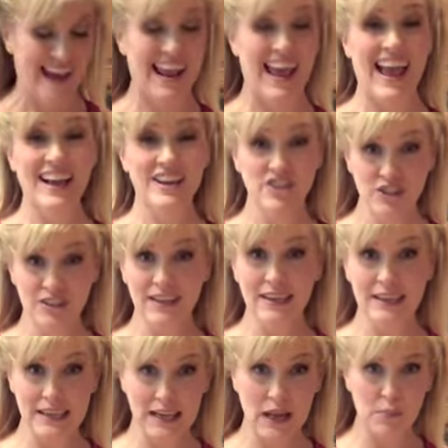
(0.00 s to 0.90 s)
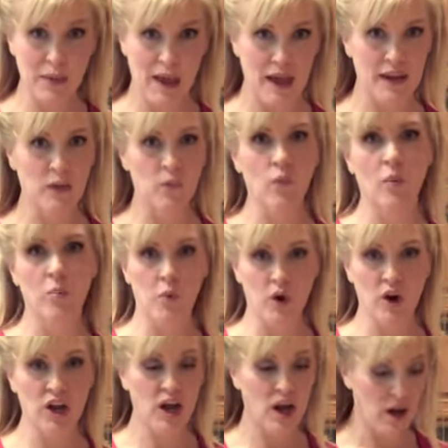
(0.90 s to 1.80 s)
and I actually ended up adding one
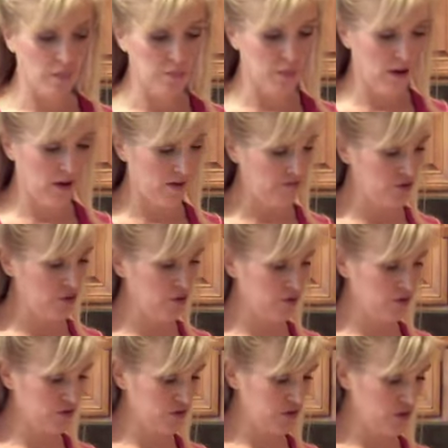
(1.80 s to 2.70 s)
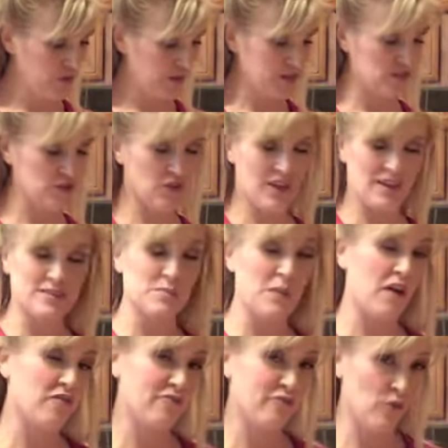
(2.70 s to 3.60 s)
more cup of noodles to it, so that's
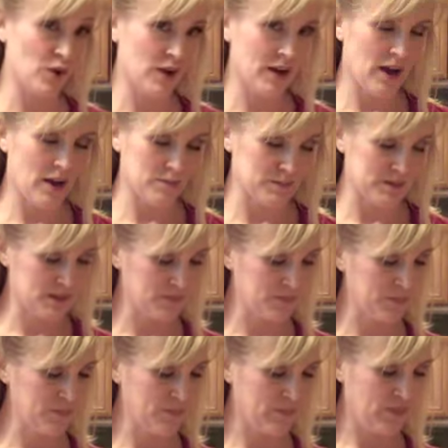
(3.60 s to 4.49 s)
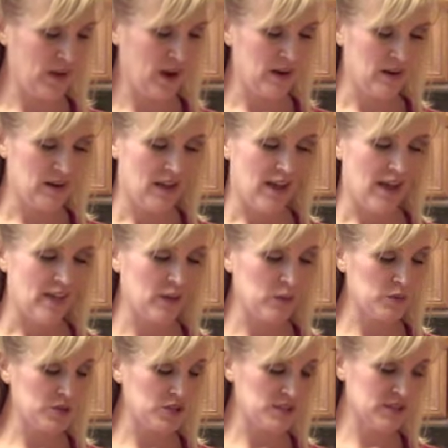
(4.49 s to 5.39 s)
about 4 cups. And
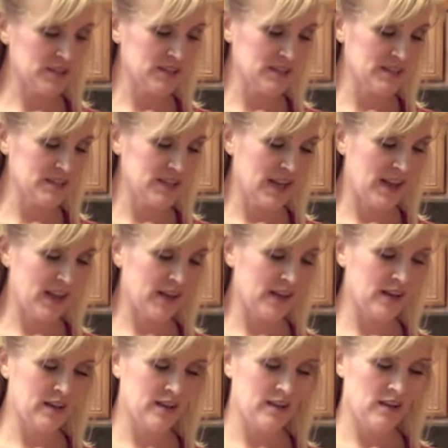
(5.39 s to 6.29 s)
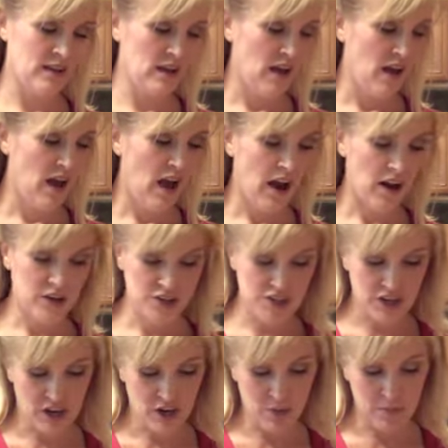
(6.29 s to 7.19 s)
then we're just going to take our
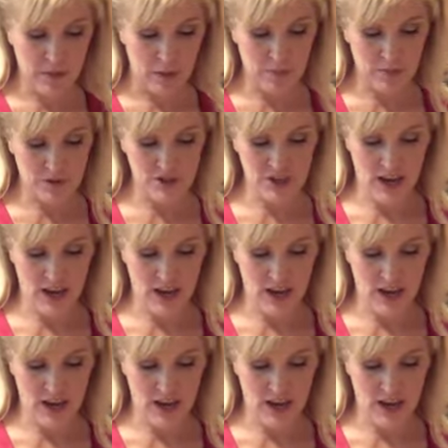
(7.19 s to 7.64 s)
cheddar pepper